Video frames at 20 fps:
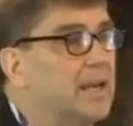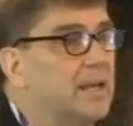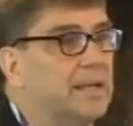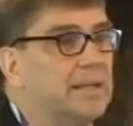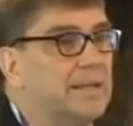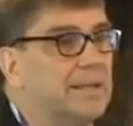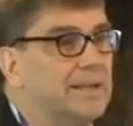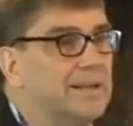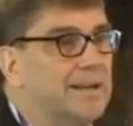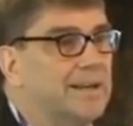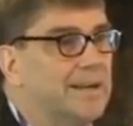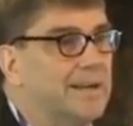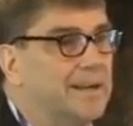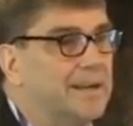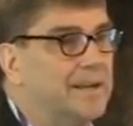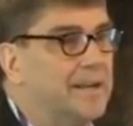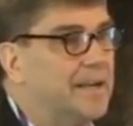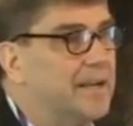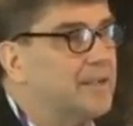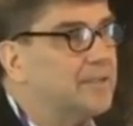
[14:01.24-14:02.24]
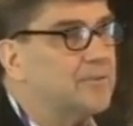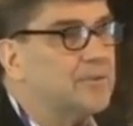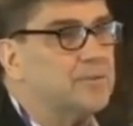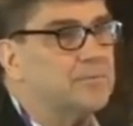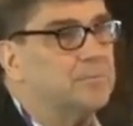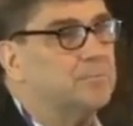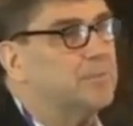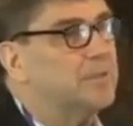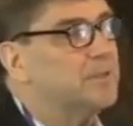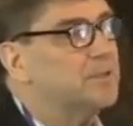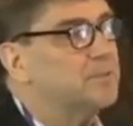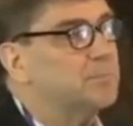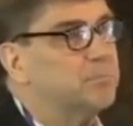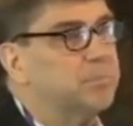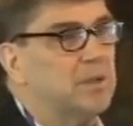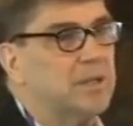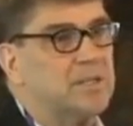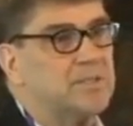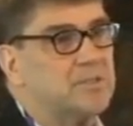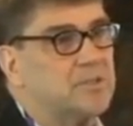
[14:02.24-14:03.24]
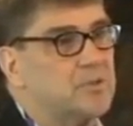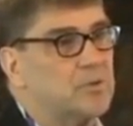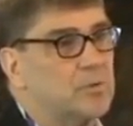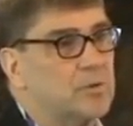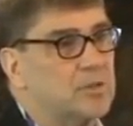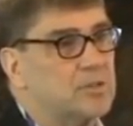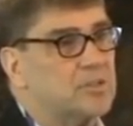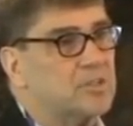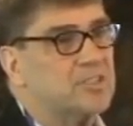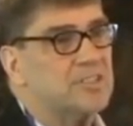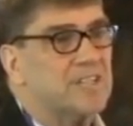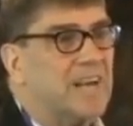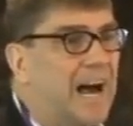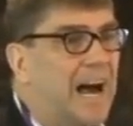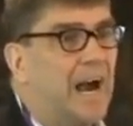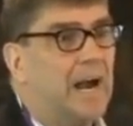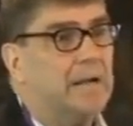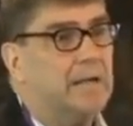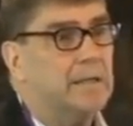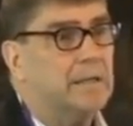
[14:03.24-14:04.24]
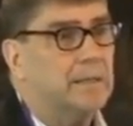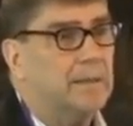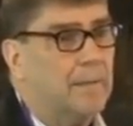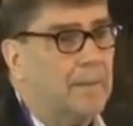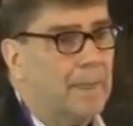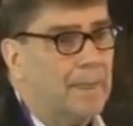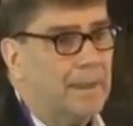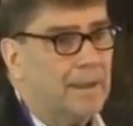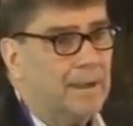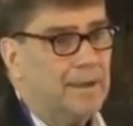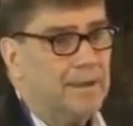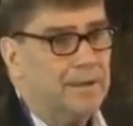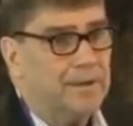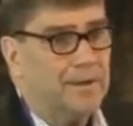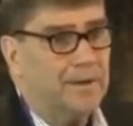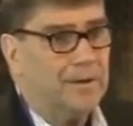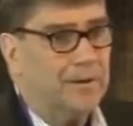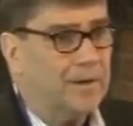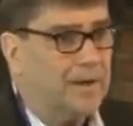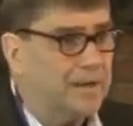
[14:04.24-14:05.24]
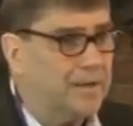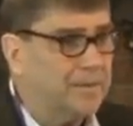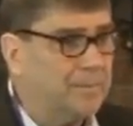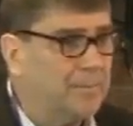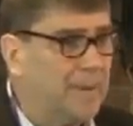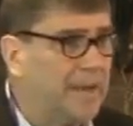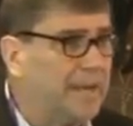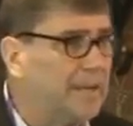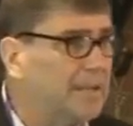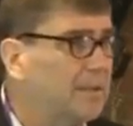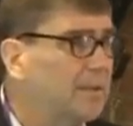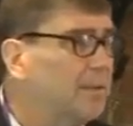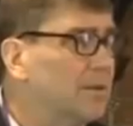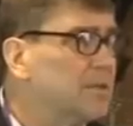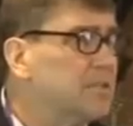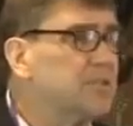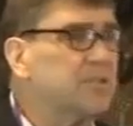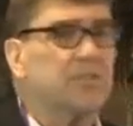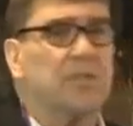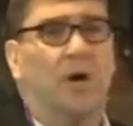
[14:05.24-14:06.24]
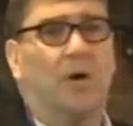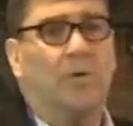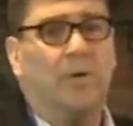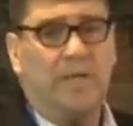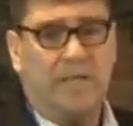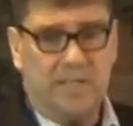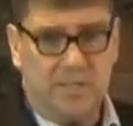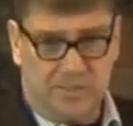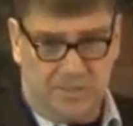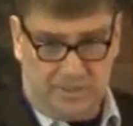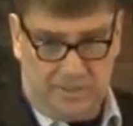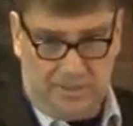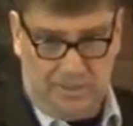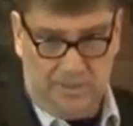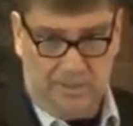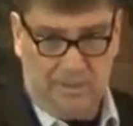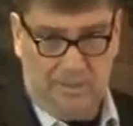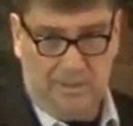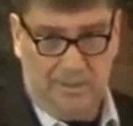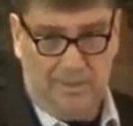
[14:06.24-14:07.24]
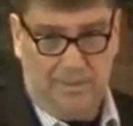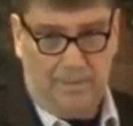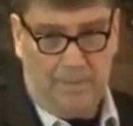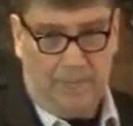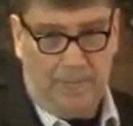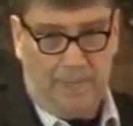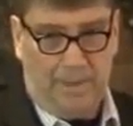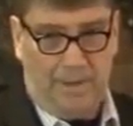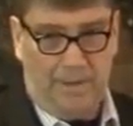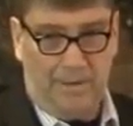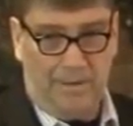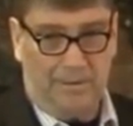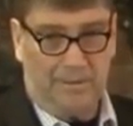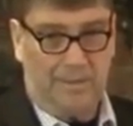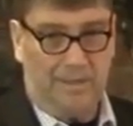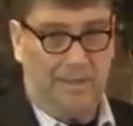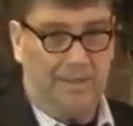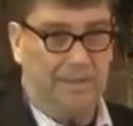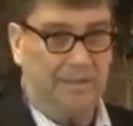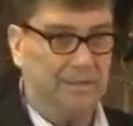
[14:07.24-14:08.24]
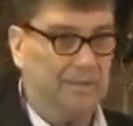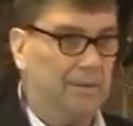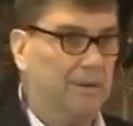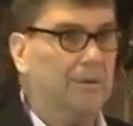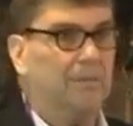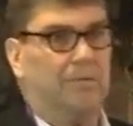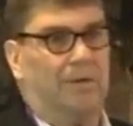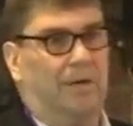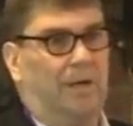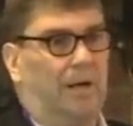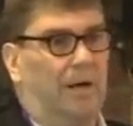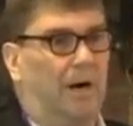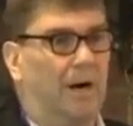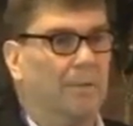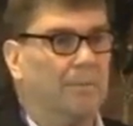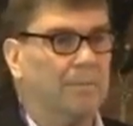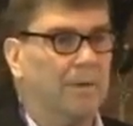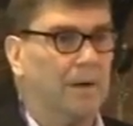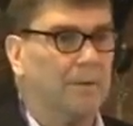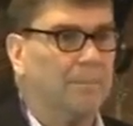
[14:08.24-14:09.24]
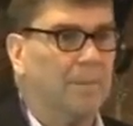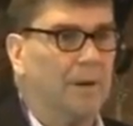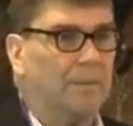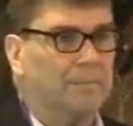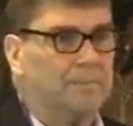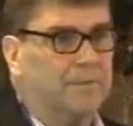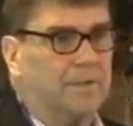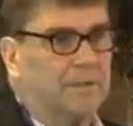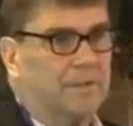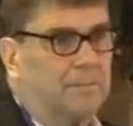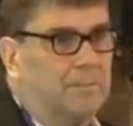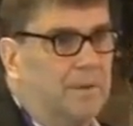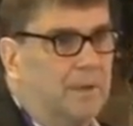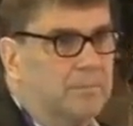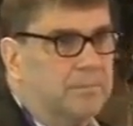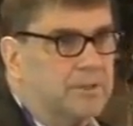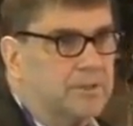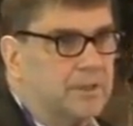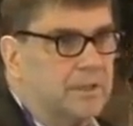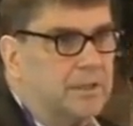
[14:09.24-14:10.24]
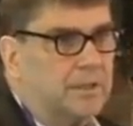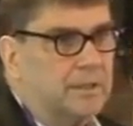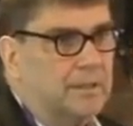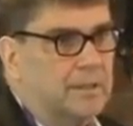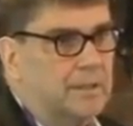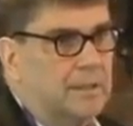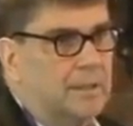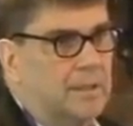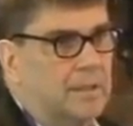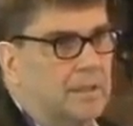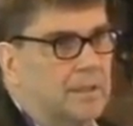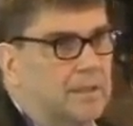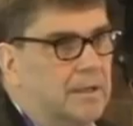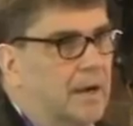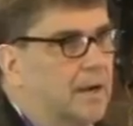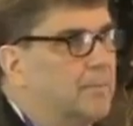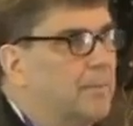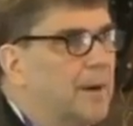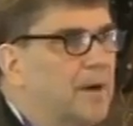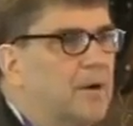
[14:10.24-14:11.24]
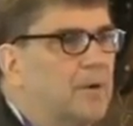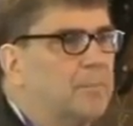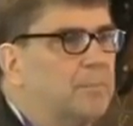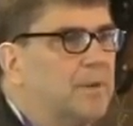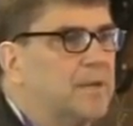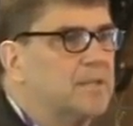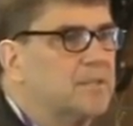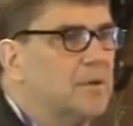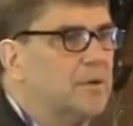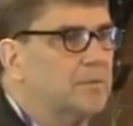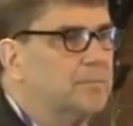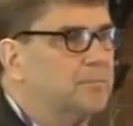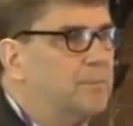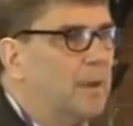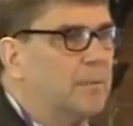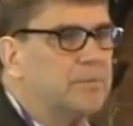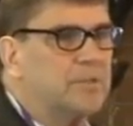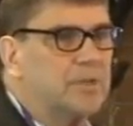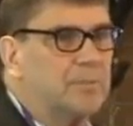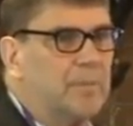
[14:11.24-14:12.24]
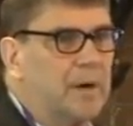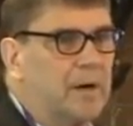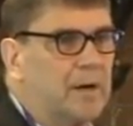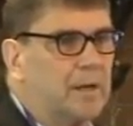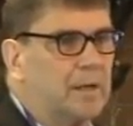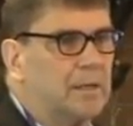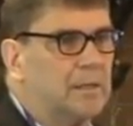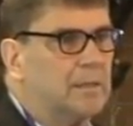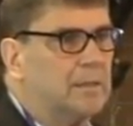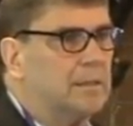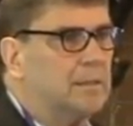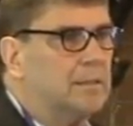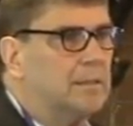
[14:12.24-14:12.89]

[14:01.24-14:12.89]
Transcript: in an ignorant is bliss sort of society, you know, and they make it look so easy, okay, that, oh, well, hell, I'm, I'm, I'm going to publish here. You know, anybody heard a place called Publish America?